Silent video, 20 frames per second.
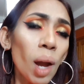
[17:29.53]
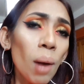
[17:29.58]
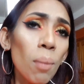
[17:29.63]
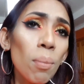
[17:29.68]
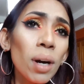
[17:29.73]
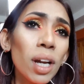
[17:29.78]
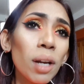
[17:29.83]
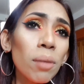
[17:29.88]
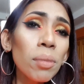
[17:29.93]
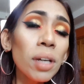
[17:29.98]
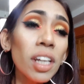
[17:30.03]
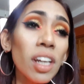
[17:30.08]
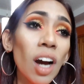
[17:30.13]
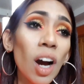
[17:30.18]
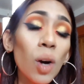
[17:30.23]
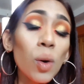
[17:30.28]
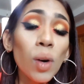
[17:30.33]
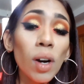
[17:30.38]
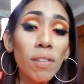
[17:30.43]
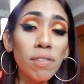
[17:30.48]
but I mean,
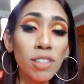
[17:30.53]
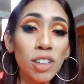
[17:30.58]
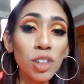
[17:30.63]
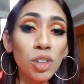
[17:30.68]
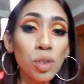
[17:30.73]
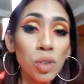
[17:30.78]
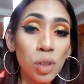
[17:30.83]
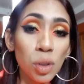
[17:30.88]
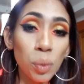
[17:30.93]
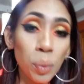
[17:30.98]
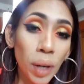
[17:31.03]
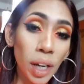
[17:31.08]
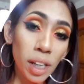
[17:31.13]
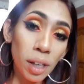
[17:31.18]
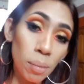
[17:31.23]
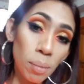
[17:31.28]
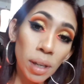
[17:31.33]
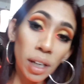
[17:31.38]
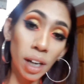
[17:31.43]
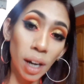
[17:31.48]
how often do you wear
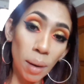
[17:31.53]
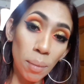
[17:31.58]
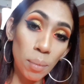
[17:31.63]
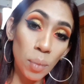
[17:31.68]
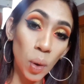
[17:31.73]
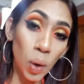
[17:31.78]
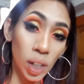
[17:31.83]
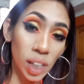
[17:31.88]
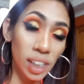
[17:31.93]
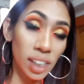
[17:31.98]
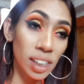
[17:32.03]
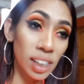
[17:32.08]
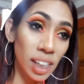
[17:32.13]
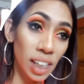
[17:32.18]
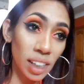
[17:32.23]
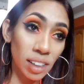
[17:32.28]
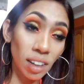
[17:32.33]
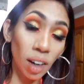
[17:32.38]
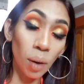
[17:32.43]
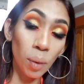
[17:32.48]
your makeup more than
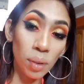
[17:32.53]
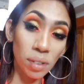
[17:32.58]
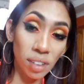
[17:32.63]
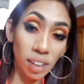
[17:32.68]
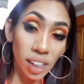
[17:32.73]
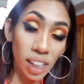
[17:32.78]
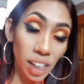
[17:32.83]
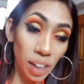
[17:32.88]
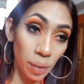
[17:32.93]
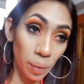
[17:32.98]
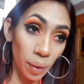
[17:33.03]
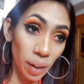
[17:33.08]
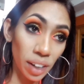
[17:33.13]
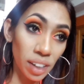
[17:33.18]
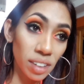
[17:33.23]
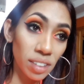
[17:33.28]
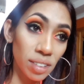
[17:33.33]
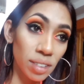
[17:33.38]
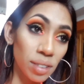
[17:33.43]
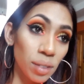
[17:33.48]
8 hours a day,
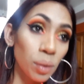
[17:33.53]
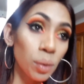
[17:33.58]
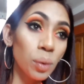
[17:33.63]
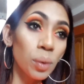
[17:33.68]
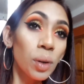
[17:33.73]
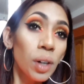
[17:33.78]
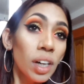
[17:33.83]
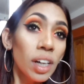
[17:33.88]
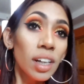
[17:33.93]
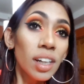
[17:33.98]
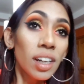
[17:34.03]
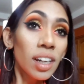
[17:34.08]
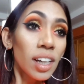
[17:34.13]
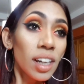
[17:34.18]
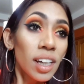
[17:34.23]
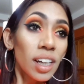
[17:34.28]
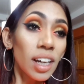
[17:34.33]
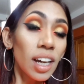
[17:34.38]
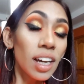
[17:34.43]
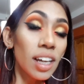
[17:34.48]
right? So
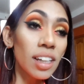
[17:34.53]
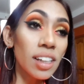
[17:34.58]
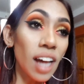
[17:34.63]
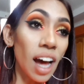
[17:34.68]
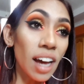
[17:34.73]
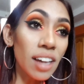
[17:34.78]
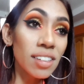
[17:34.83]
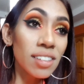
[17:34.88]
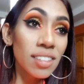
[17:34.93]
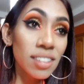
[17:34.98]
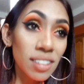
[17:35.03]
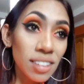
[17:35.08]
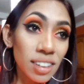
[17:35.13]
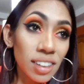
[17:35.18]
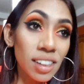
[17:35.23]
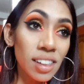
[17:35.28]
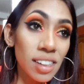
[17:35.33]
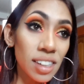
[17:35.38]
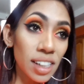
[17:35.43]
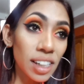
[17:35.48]
I
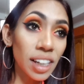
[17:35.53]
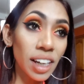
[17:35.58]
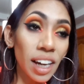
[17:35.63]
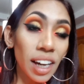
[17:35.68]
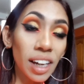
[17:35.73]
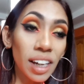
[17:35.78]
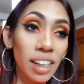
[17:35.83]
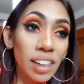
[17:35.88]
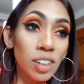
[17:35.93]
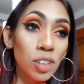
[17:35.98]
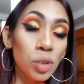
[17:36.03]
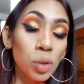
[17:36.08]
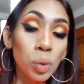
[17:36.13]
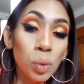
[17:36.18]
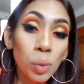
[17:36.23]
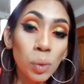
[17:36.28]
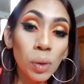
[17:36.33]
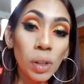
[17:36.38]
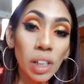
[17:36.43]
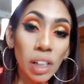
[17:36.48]
still think I do
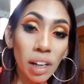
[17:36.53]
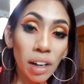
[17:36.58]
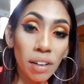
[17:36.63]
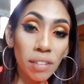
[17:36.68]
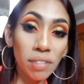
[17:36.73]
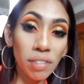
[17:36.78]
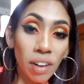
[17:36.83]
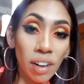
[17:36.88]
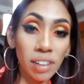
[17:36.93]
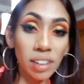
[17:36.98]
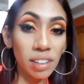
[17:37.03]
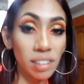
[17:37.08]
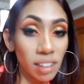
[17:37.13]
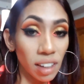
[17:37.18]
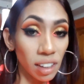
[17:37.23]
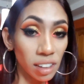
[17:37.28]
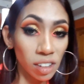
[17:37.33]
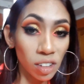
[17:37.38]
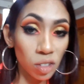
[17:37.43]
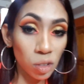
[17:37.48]
love the
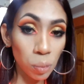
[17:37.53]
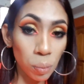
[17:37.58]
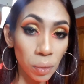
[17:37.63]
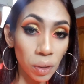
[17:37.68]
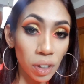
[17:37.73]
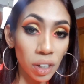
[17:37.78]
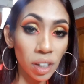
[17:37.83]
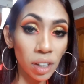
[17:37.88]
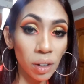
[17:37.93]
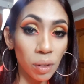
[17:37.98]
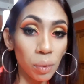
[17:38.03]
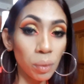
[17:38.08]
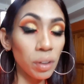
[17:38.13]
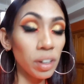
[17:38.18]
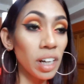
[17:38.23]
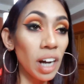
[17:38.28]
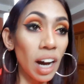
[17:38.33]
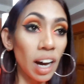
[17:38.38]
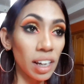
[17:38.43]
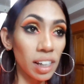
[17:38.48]
setting spray
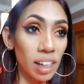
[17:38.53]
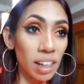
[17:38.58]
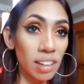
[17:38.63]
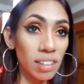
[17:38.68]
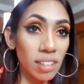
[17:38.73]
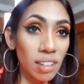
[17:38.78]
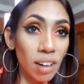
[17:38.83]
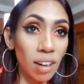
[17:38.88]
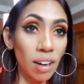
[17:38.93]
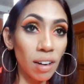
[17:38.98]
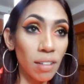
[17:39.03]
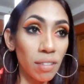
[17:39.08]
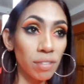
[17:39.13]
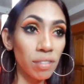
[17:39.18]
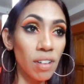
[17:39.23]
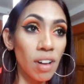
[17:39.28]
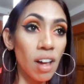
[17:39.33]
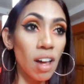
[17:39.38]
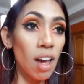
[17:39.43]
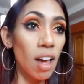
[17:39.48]
regardless of
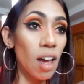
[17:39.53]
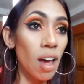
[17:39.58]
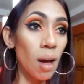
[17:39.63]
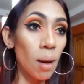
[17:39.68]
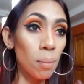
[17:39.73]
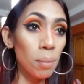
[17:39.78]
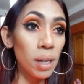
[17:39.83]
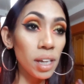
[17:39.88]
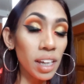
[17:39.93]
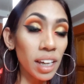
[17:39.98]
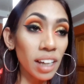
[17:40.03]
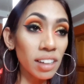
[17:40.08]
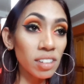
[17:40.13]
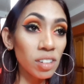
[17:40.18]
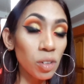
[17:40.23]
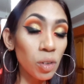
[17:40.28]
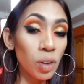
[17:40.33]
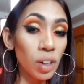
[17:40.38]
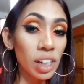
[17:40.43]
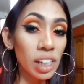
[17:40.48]
me
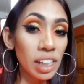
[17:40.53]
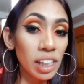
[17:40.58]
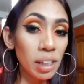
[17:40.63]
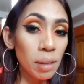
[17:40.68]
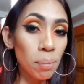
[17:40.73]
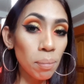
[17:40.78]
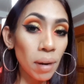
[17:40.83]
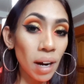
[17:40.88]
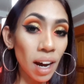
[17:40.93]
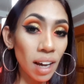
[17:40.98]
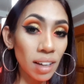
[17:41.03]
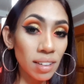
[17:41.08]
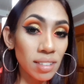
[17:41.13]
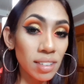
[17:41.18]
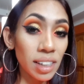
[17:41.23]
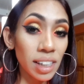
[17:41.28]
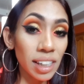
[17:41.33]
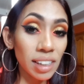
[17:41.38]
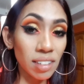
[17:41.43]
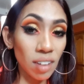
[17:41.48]
getting oily past
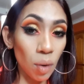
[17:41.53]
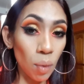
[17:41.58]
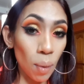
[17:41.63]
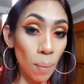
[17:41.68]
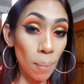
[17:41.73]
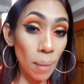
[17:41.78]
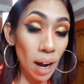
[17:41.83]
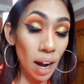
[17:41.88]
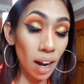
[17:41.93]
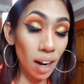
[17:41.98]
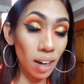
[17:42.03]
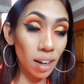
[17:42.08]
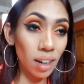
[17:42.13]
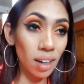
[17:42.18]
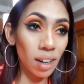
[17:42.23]
the 8 hour mark.